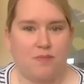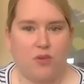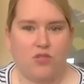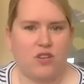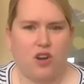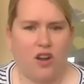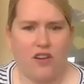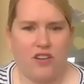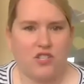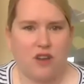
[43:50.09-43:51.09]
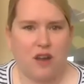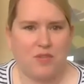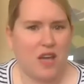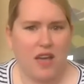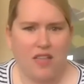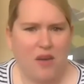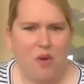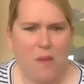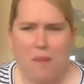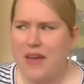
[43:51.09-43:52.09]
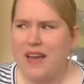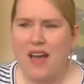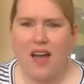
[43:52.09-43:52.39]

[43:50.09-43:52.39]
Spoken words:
posted it on our Instagrams. They weren't big.